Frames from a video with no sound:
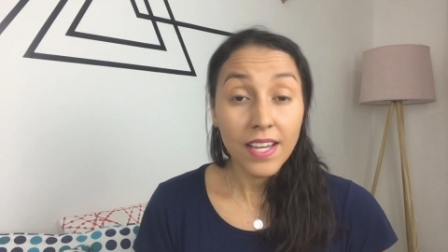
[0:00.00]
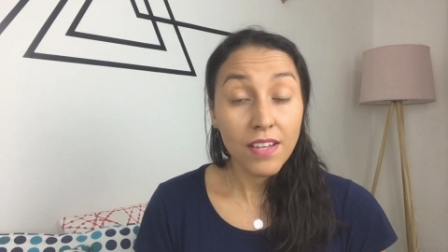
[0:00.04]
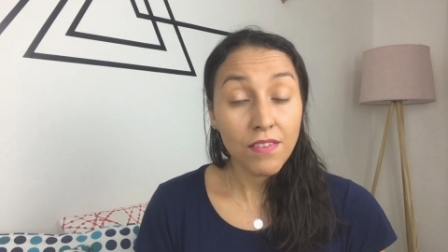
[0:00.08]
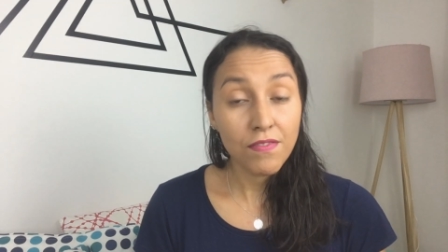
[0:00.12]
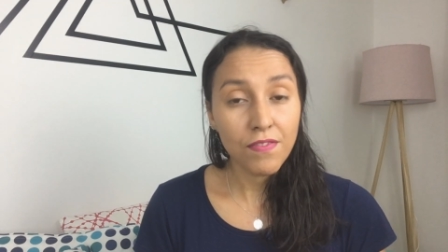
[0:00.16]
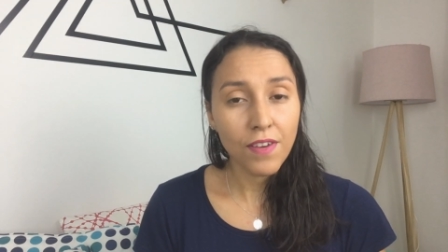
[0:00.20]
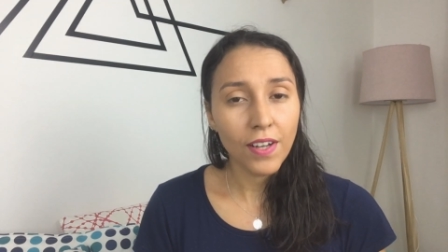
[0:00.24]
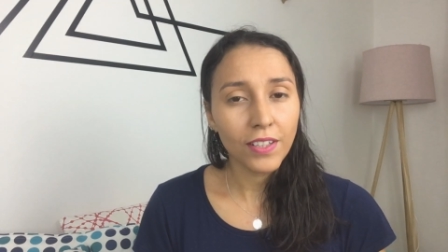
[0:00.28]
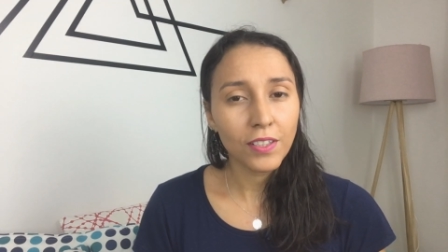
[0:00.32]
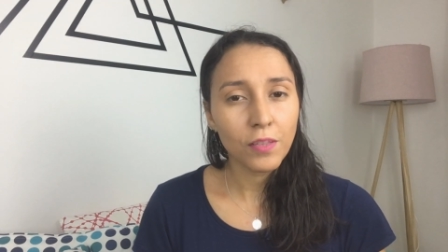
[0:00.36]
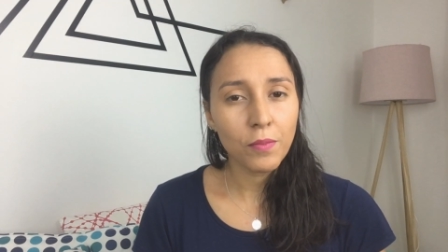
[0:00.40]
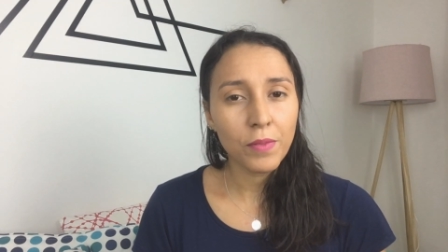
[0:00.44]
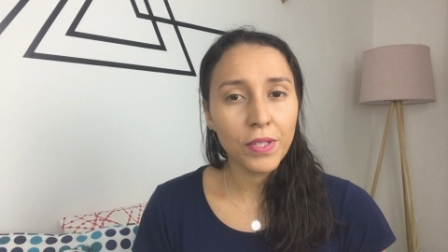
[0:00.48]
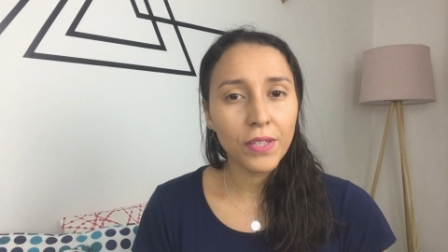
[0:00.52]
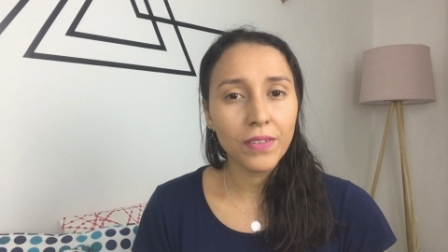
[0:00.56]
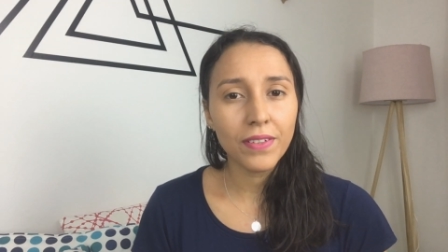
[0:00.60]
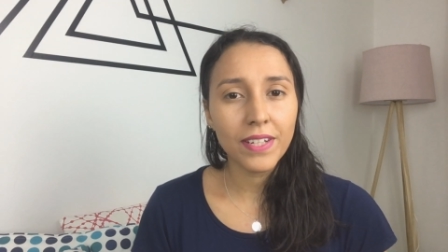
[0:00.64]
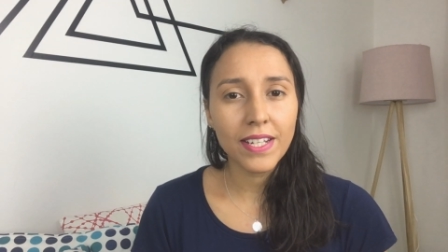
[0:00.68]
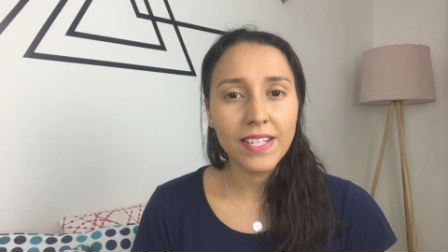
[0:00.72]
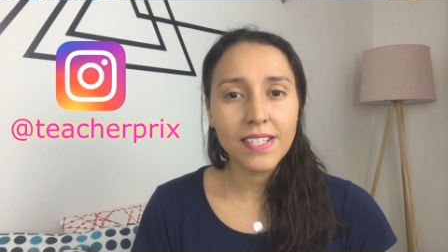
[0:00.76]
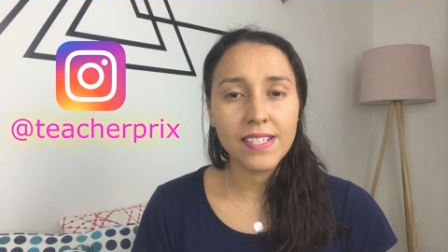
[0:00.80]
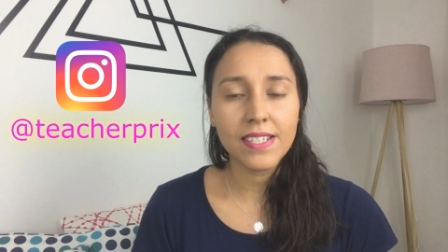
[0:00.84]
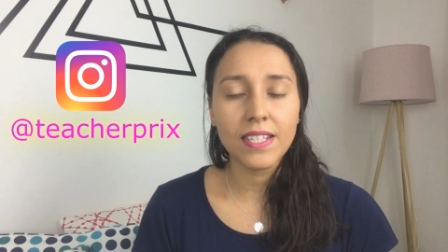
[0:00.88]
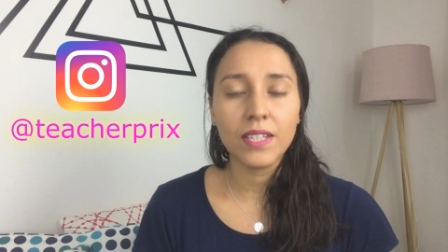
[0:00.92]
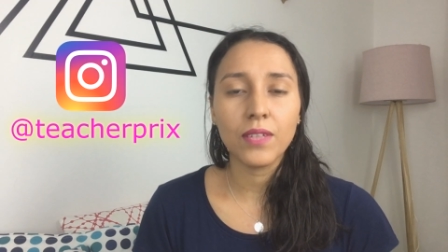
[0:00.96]
And follow me on
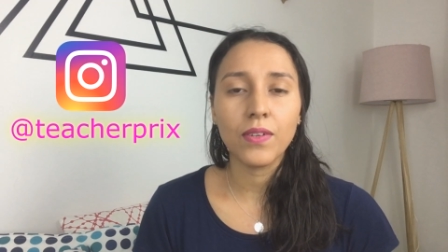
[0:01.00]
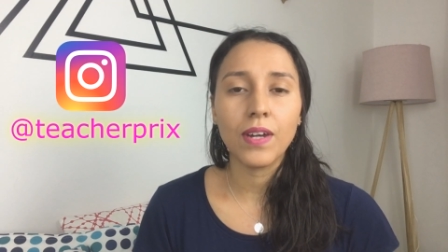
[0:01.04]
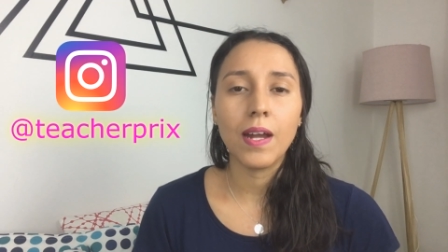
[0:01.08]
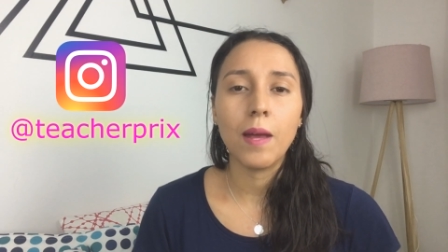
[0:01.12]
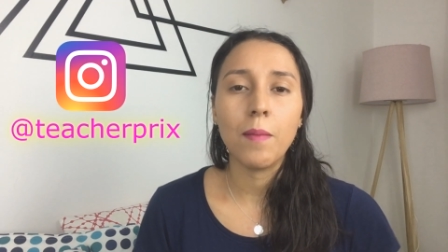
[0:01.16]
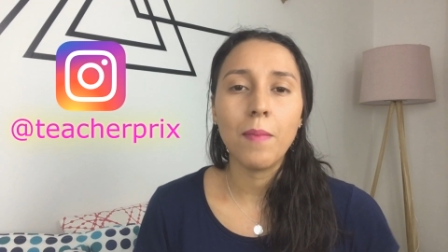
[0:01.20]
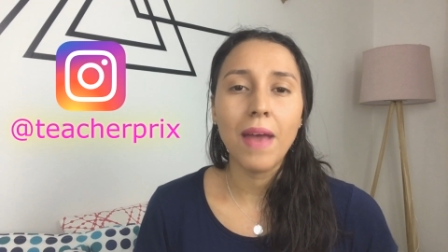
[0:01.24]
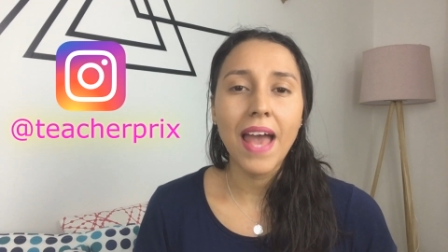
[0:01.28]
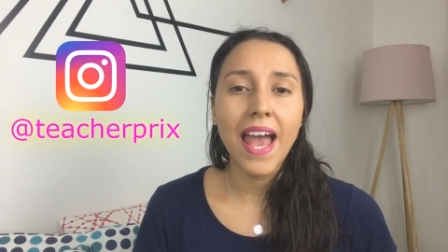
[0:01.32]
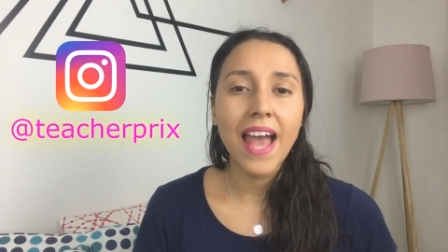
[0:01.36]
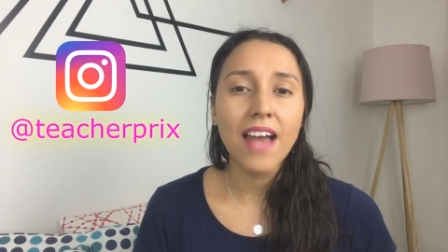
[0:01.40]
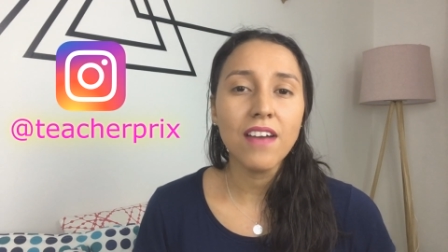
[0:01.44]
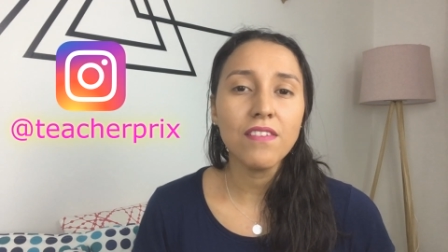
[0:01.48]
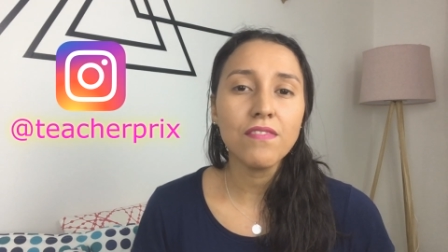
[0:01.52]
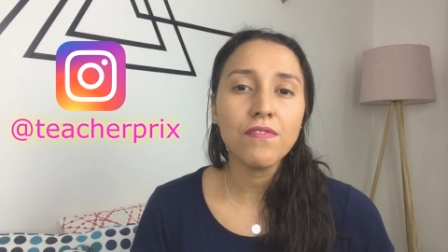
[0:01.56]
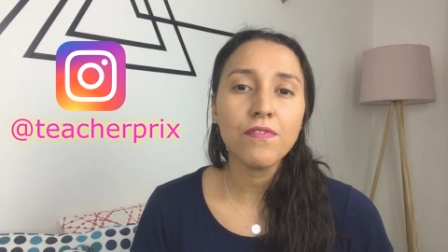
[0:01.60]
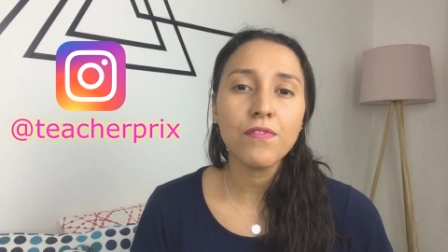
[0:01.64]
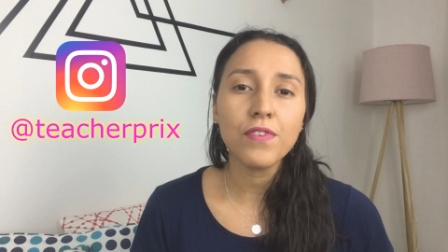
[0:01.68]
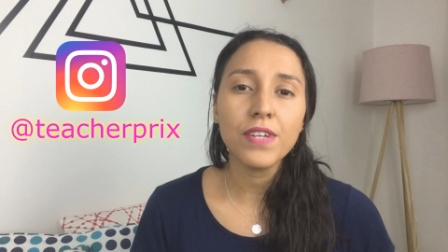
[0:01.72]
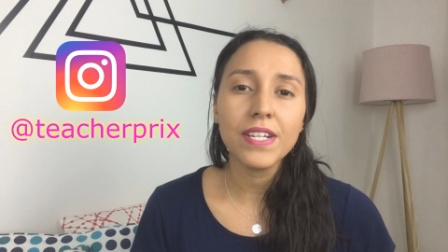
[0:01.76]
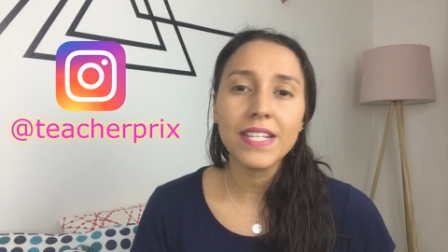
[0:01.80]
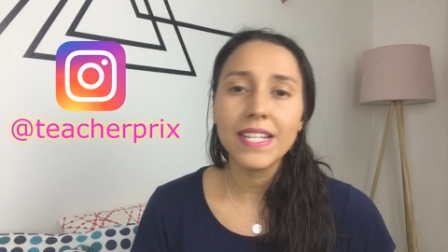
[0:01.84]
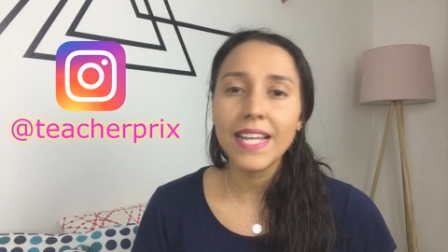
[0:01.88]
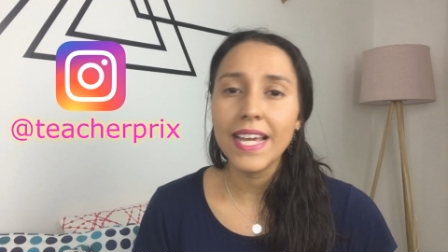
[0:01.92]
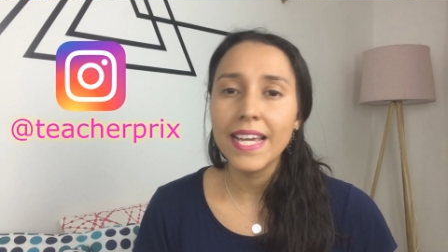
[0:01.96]
Instagram.
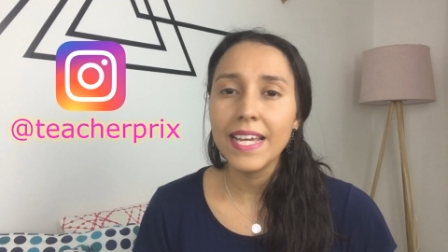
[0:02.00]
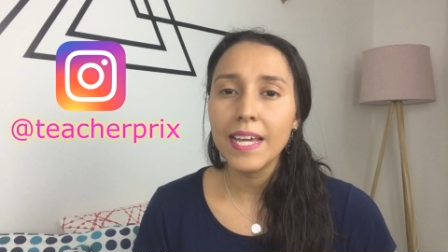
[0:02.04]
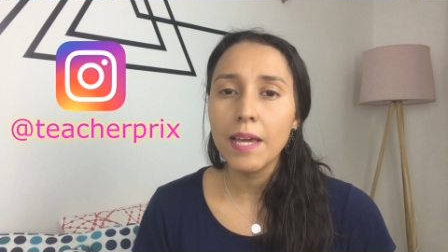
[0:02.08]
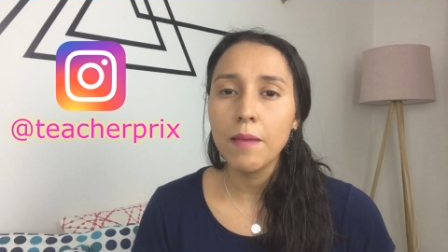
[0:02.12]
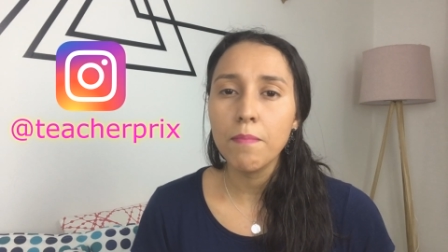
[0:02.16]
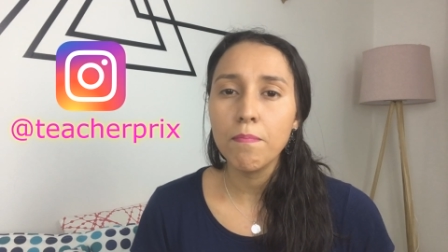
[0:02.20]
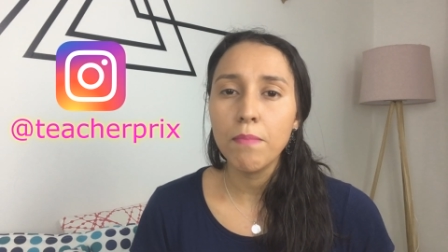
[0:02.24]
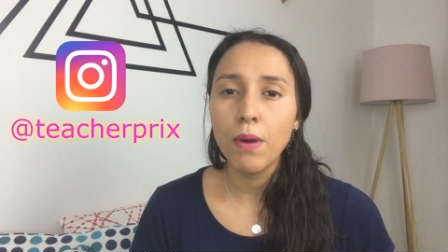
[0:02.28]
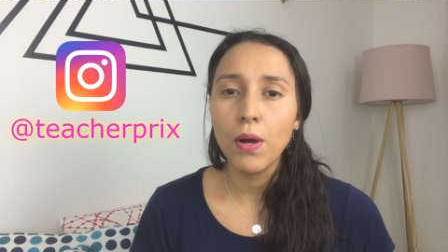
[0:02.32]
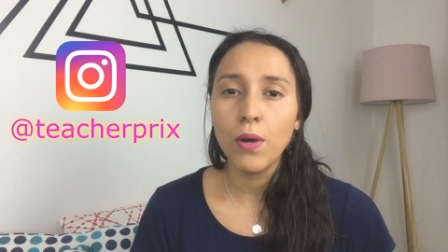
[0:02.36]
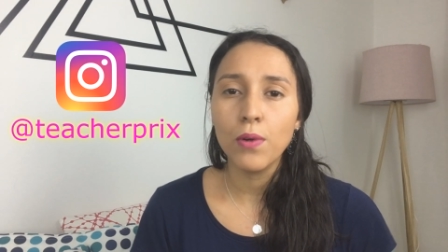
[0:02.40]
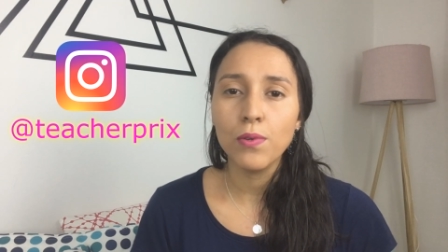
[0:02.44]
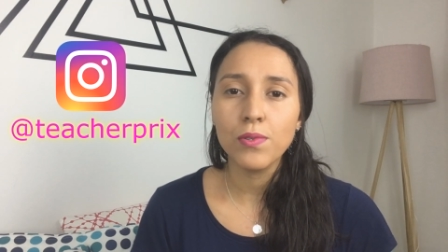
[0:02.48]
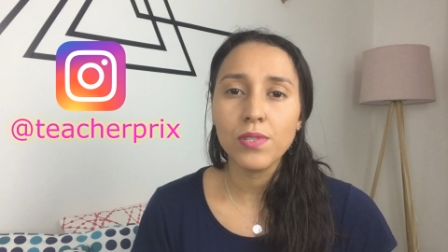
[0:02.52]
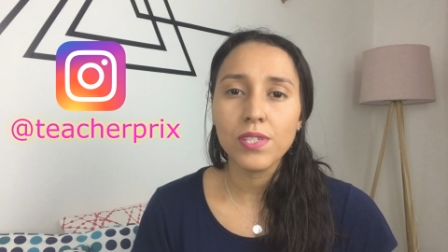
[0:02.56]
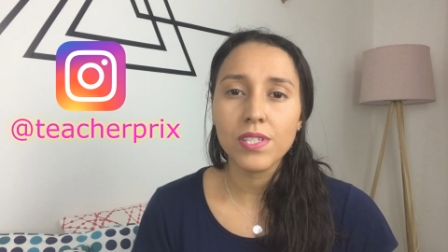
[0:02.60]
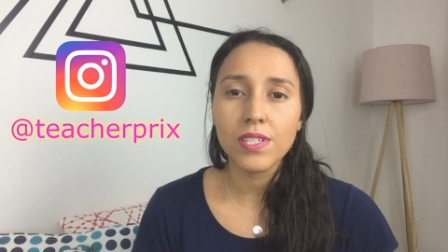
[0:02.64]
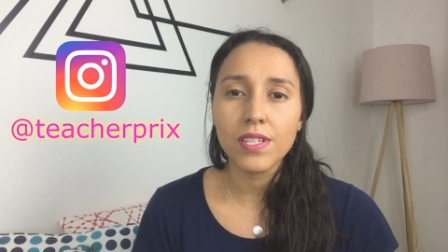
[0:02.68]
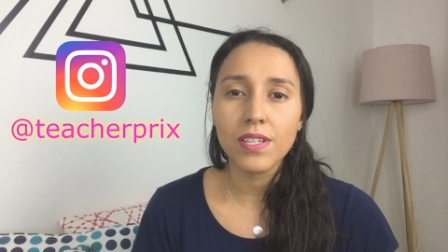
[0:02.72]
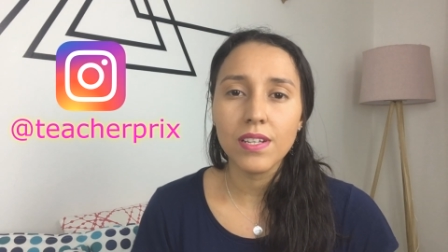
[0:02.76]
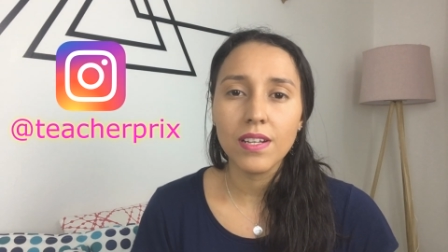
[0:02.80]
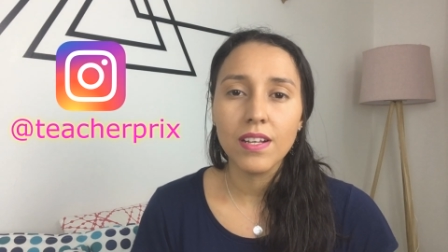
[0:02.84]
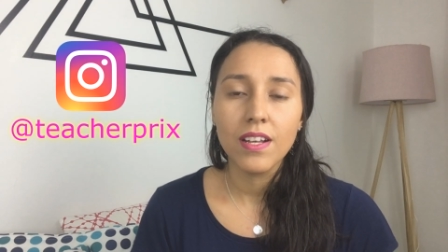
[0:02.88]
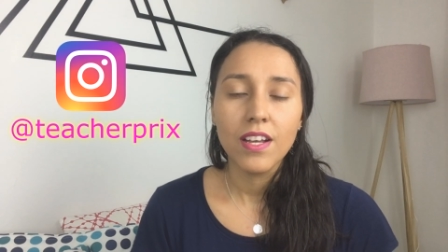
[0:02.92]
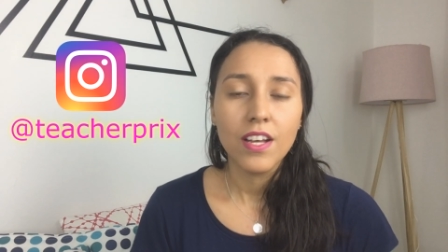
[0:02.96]
Every day I post